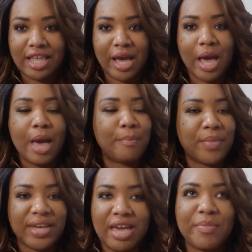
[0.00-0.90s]
Like,
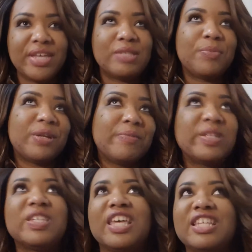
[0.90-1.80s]
Miami is pretty
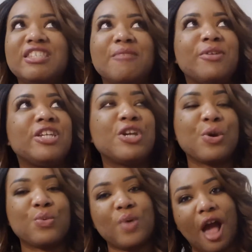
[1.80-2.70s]
much like summer
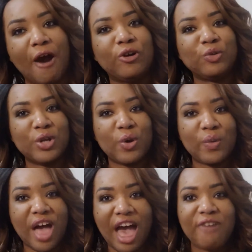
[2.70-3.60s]
year round. We
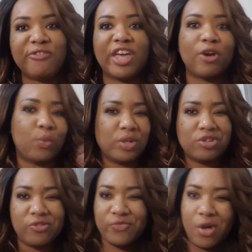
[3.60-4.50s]
don't have like a
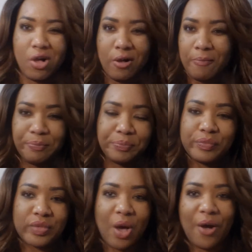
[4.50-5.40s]
winter, fall,
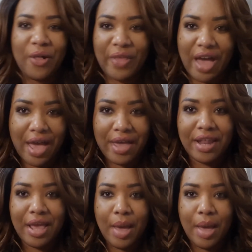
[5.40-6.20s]
all that.